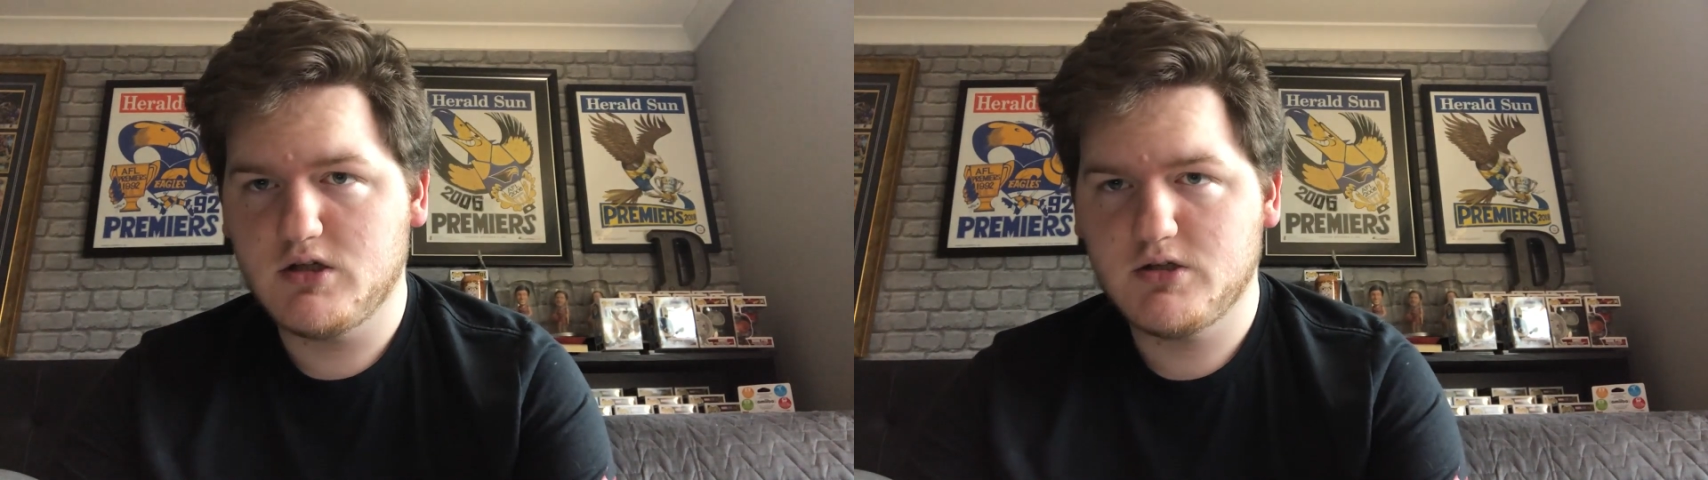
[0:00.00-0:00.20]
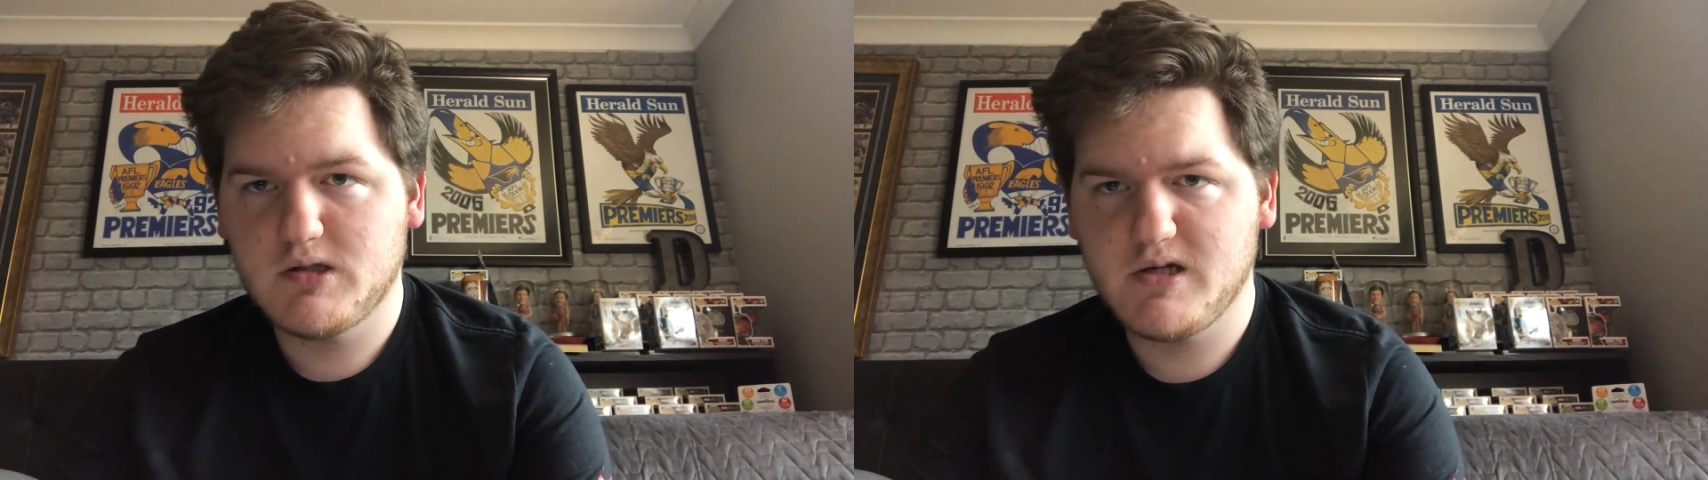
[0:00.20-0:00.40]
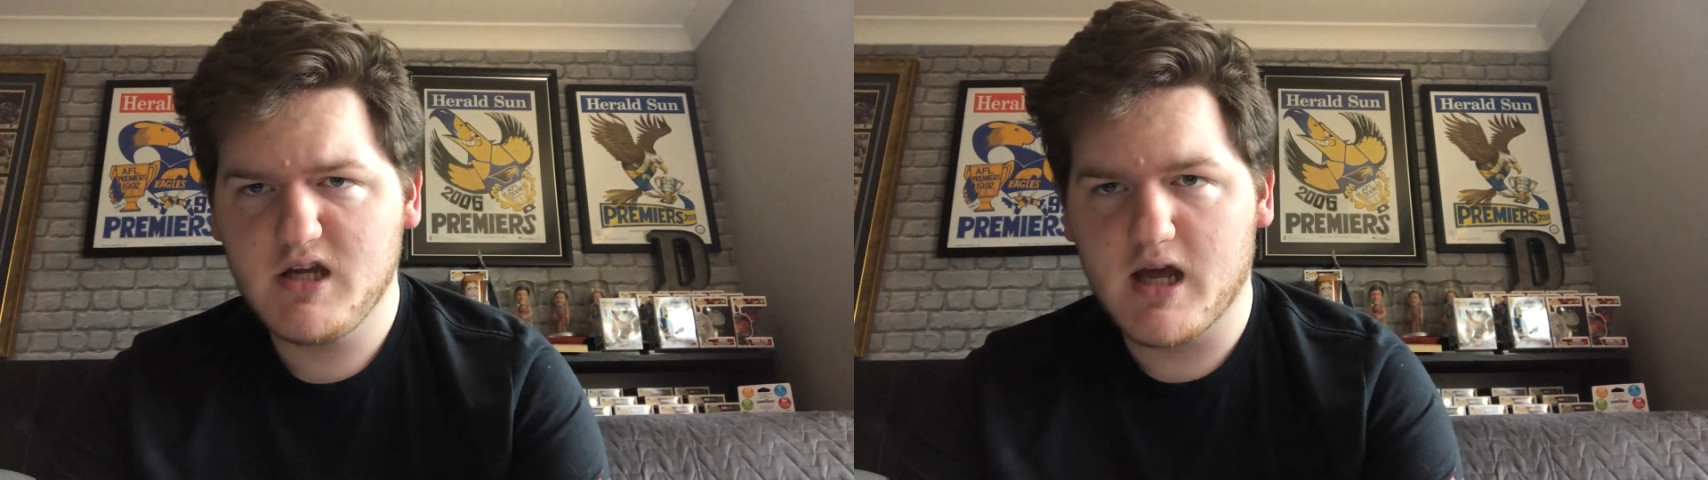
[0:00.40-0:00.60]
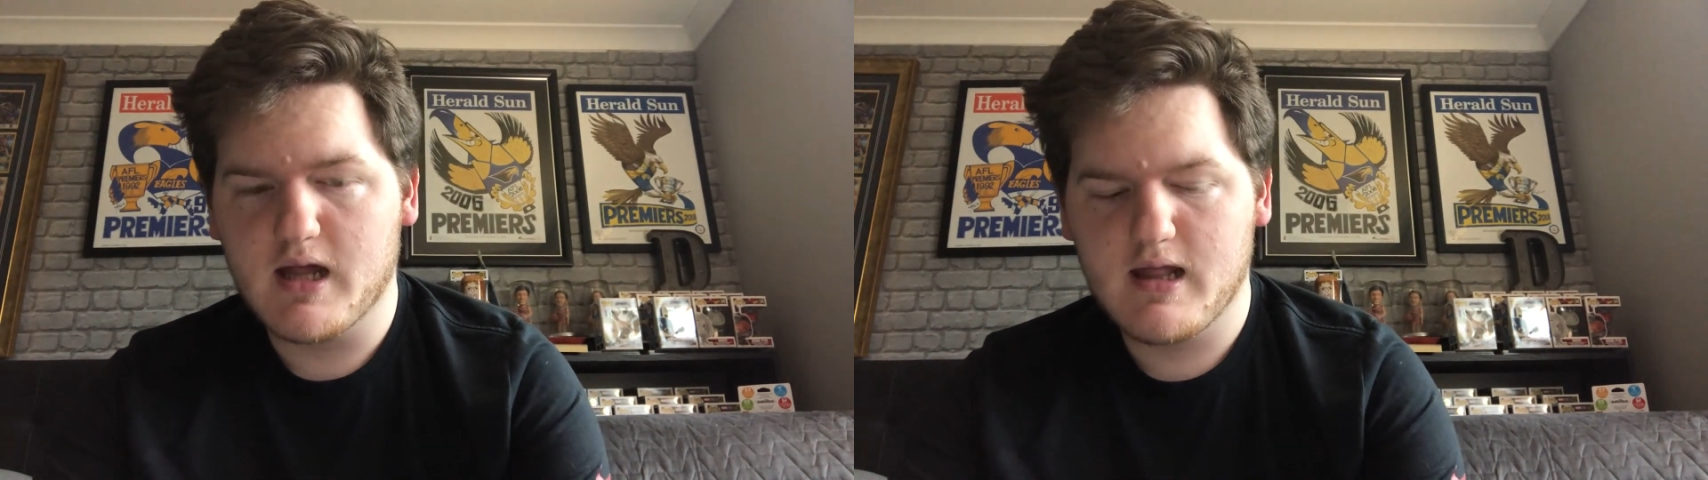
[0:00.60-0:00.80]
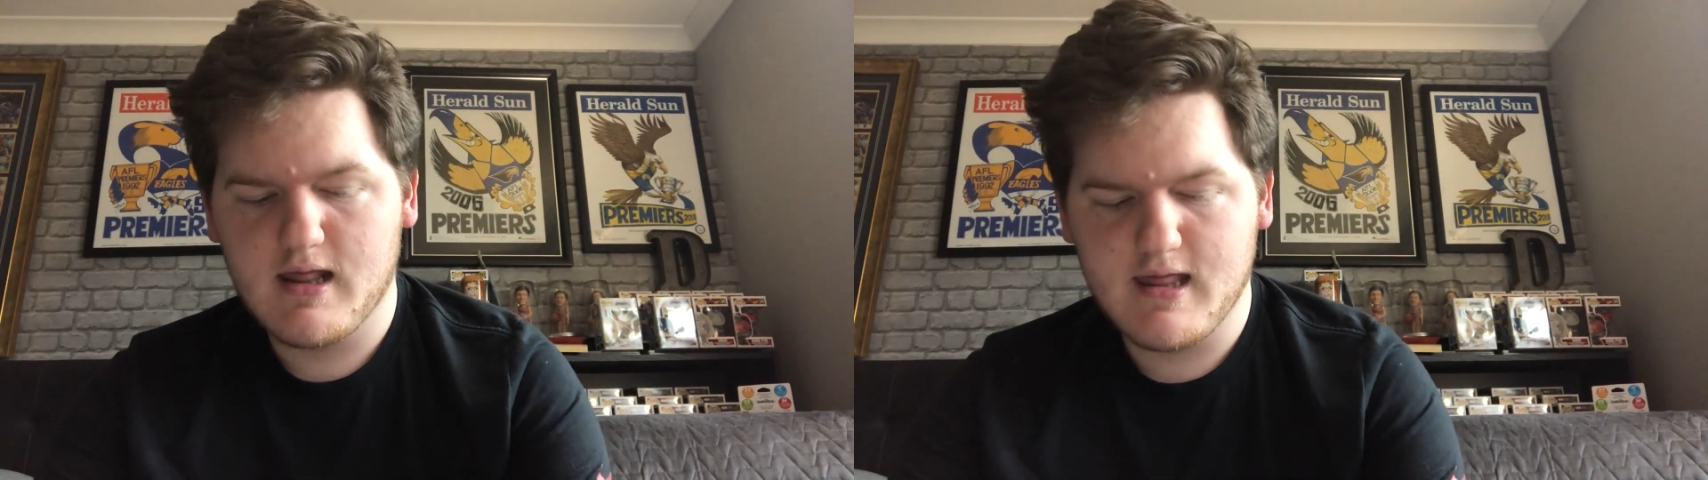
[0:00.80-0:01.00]
So yeah,
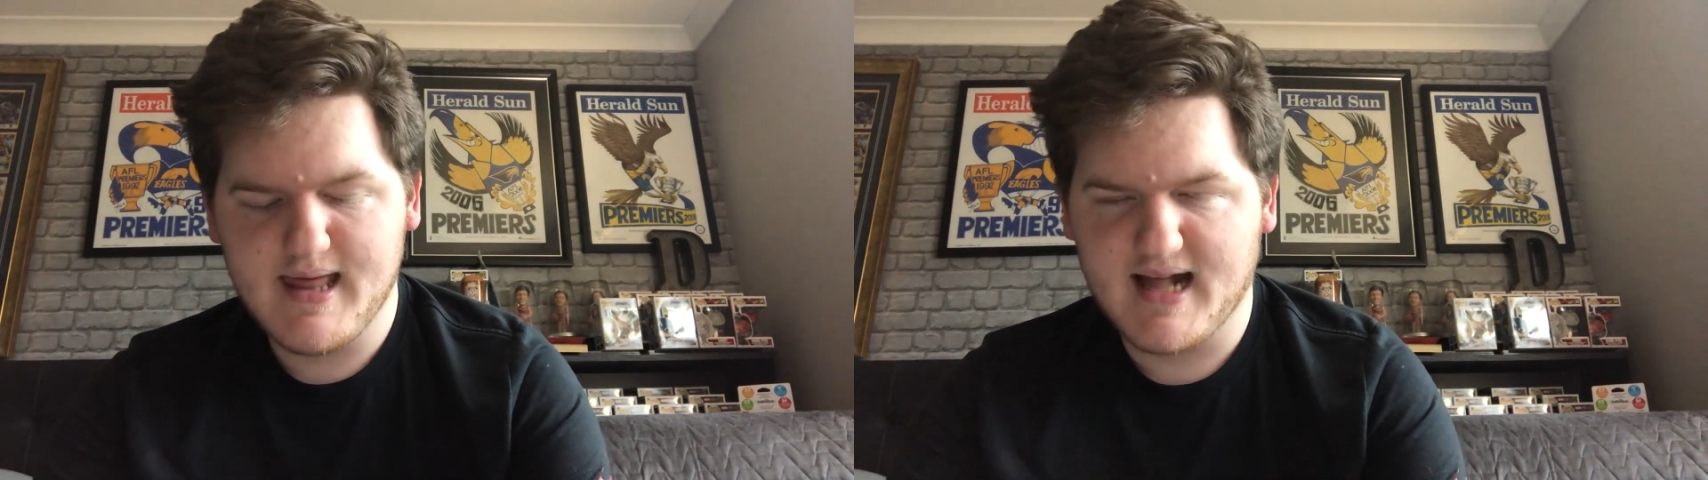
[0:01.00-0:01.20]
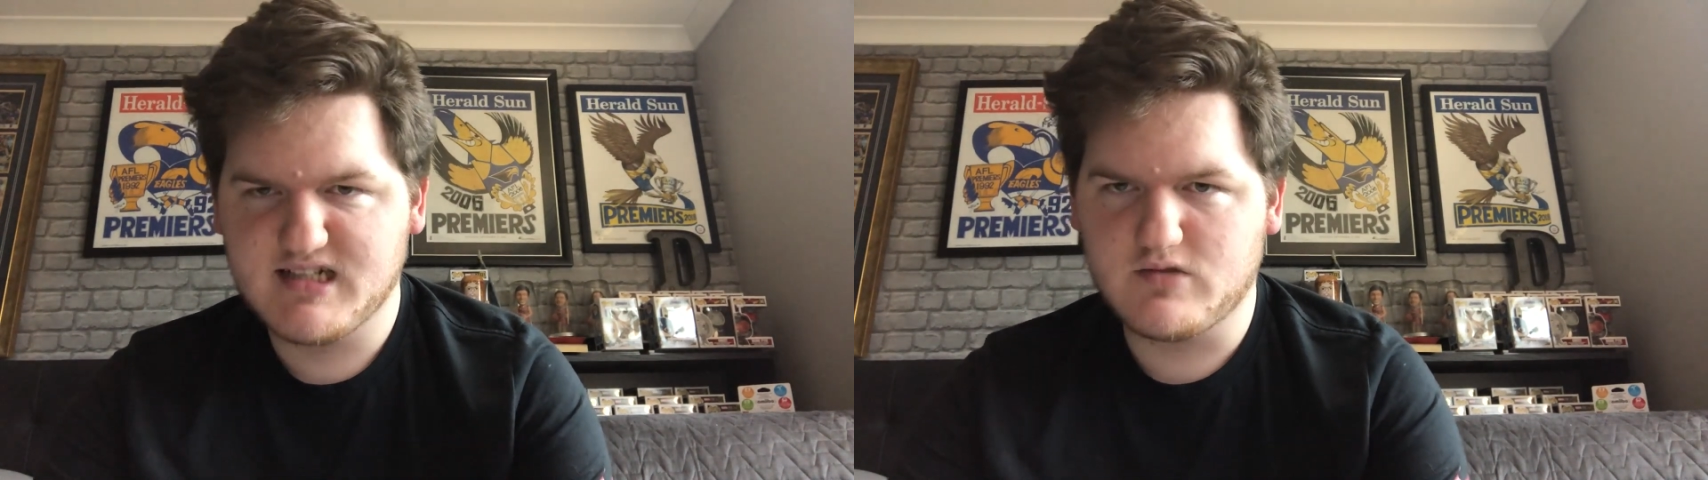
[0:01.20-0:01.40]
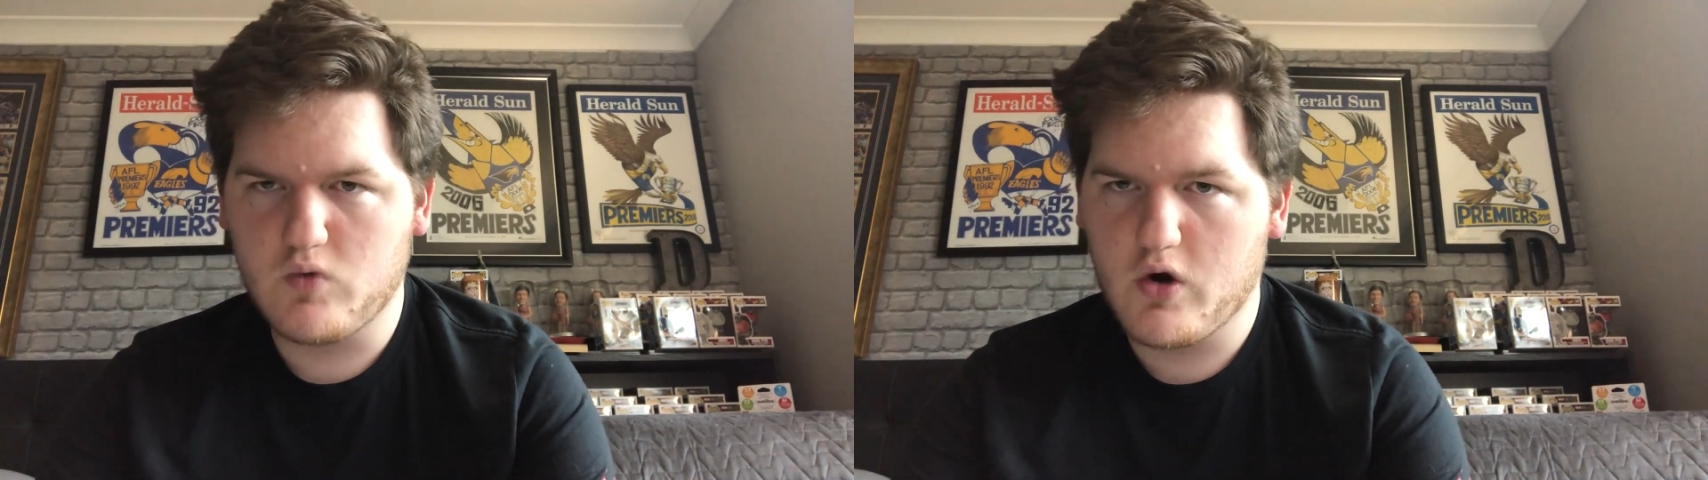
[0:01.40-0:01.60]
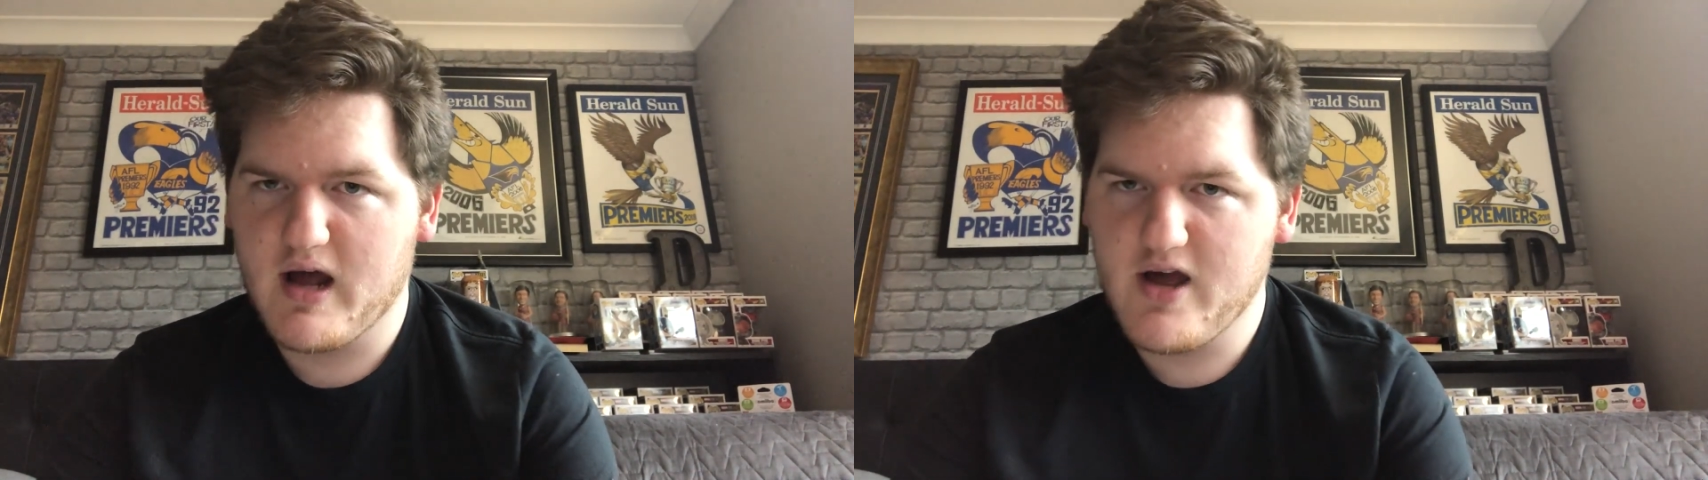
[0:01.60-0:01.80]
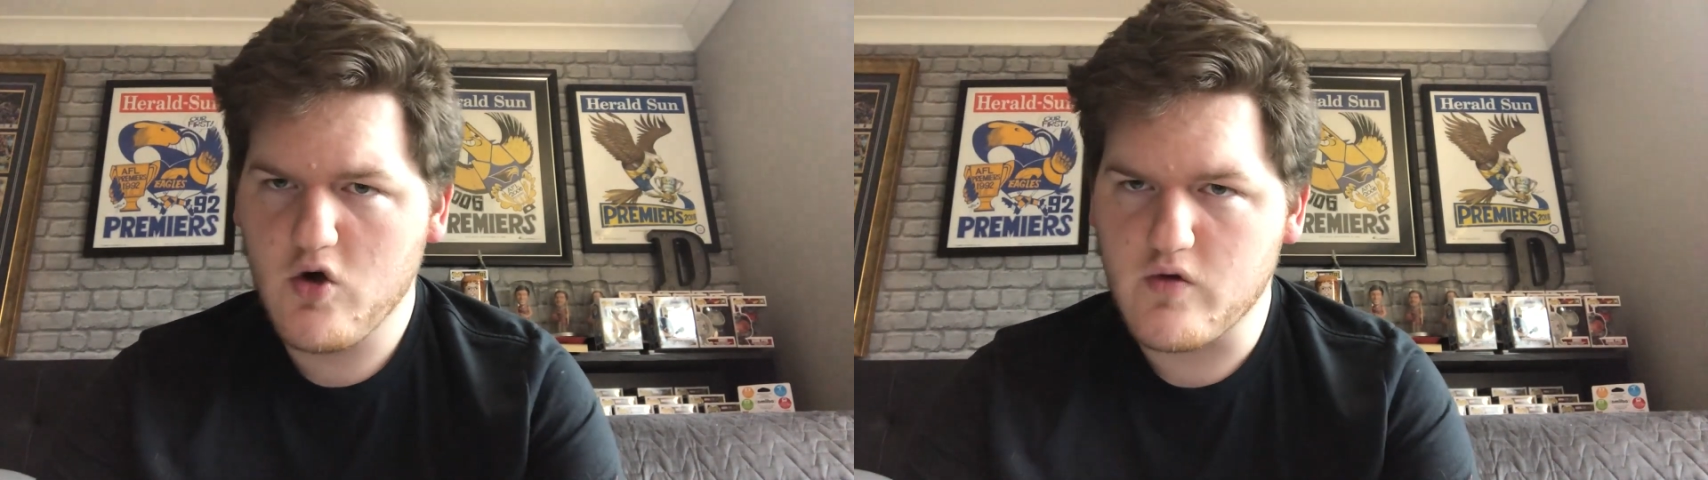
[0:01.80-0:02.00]
that's what I
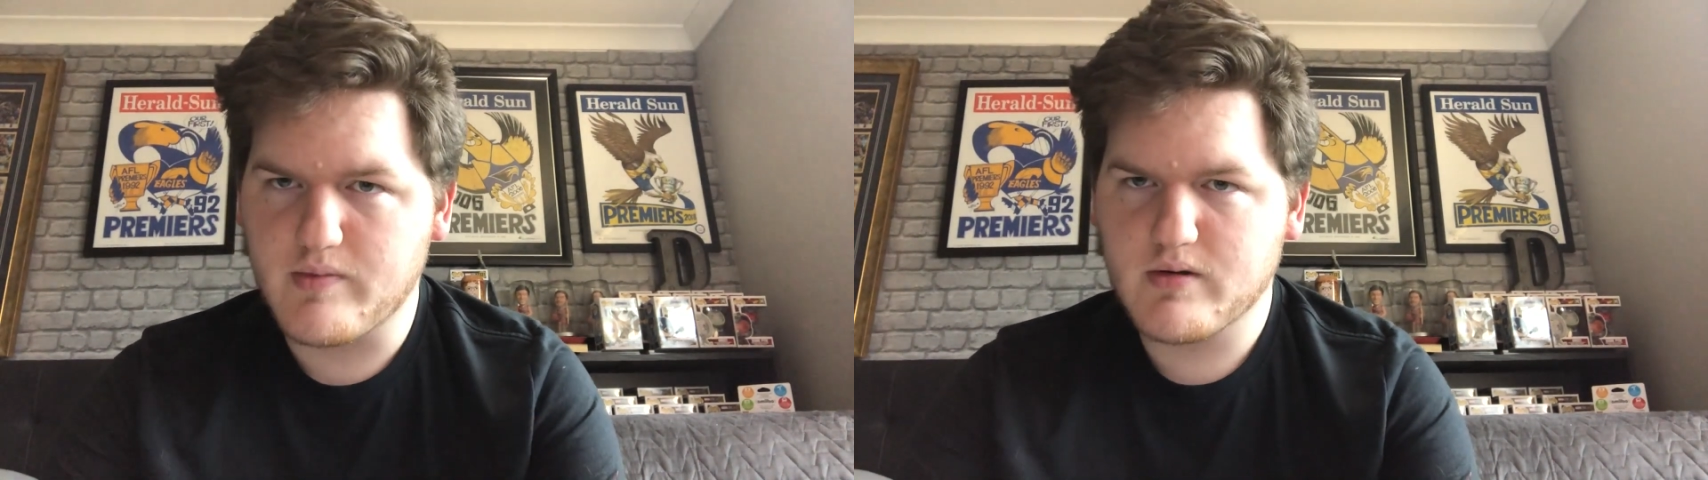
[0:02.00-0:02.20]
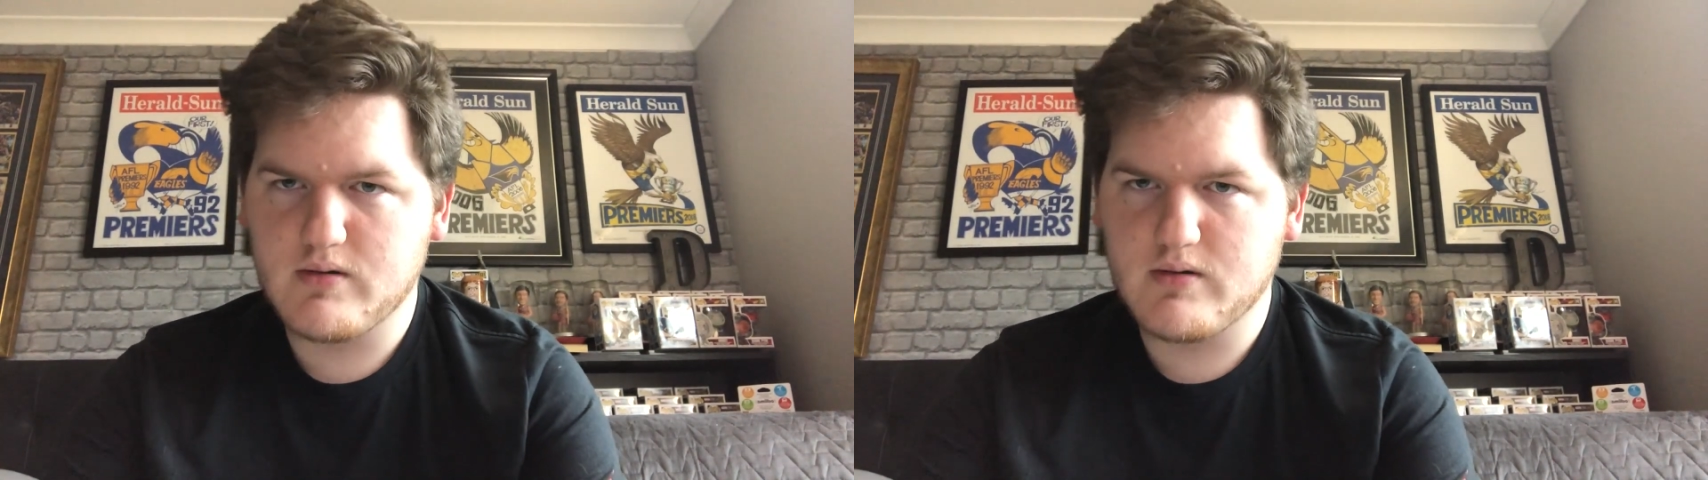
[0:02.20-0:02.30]
hope.